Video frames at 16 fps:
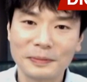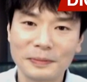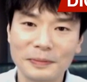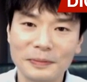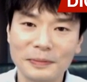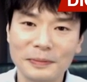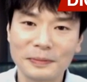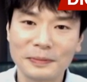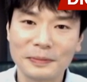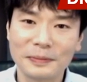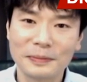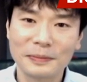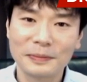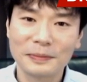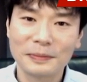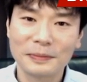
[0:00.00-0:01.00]

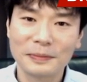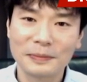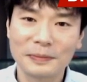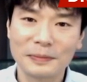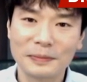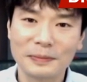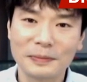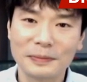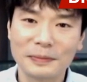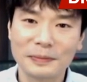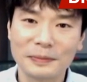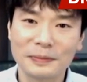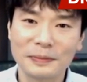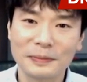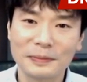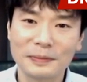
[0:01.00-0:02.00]

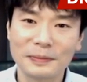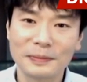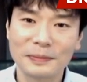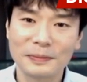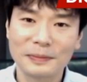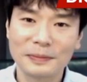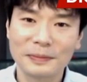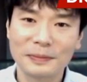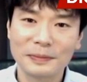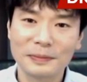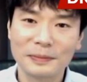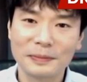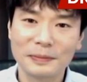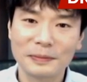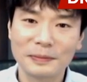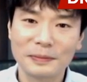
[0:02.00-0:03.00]

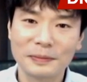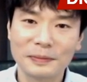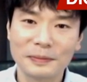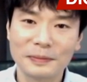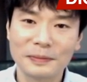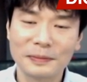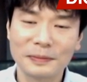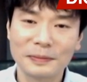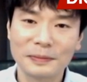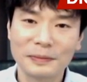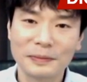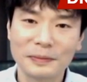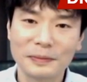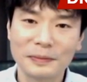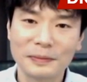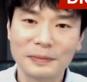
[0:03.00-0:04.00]

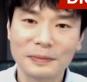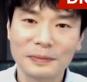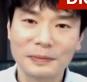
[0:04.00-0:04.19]
(silent)